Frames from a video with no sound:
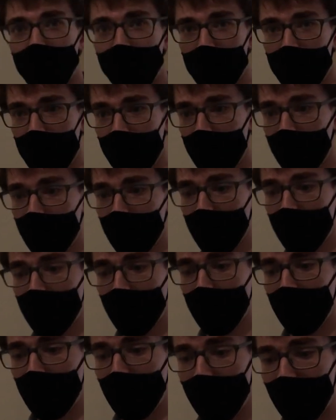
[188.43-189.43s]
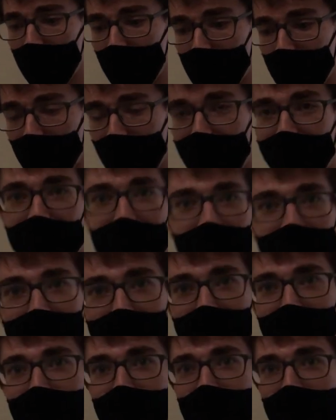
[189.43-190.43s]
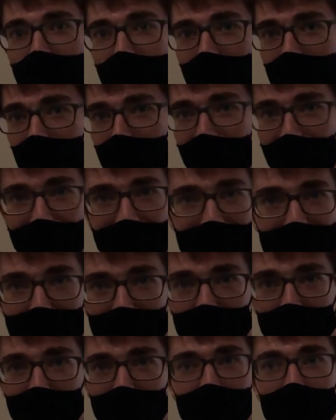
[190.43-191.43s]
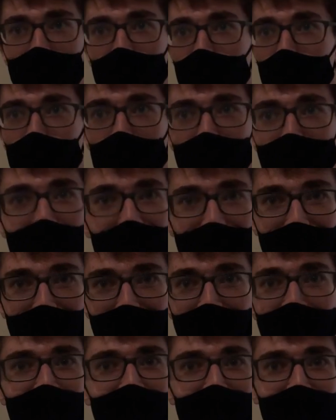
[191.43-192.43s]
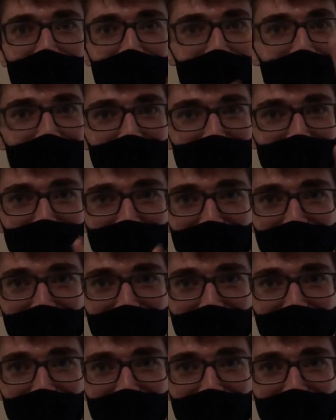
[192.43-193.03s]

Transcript: this. It is nineteen oh eight or nine. I don't